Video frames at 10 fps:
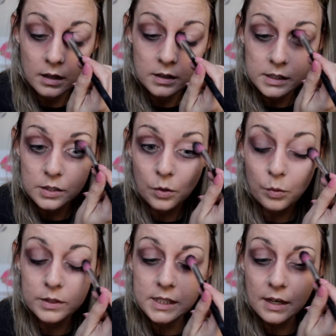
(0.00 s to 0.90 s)
so
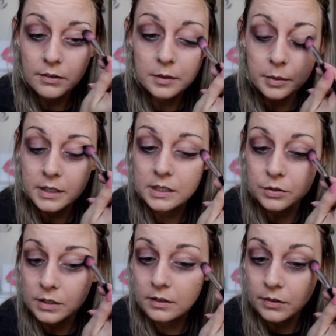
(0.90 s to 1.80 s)
what's everybody
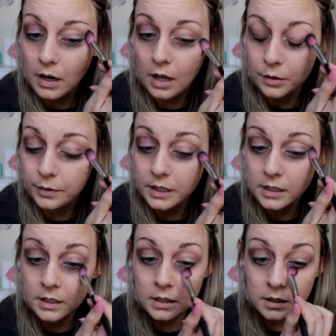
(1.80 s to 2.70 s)
doing for
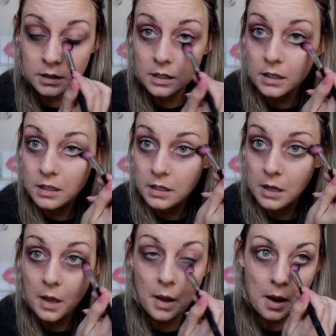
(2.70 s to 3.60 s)
Halloween?
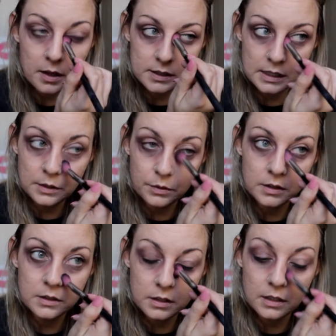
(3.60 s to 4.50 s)
Is
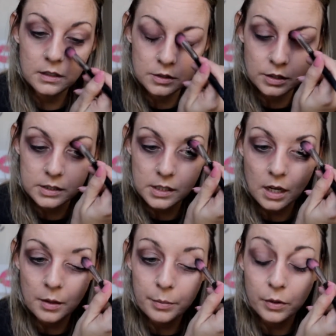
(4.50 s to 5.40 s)
anyone gonna dress
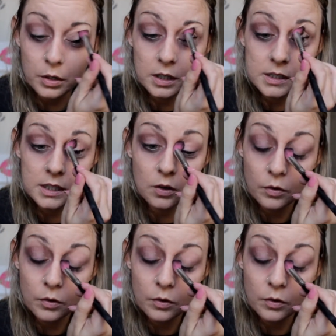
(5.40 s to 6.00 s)
up, or is it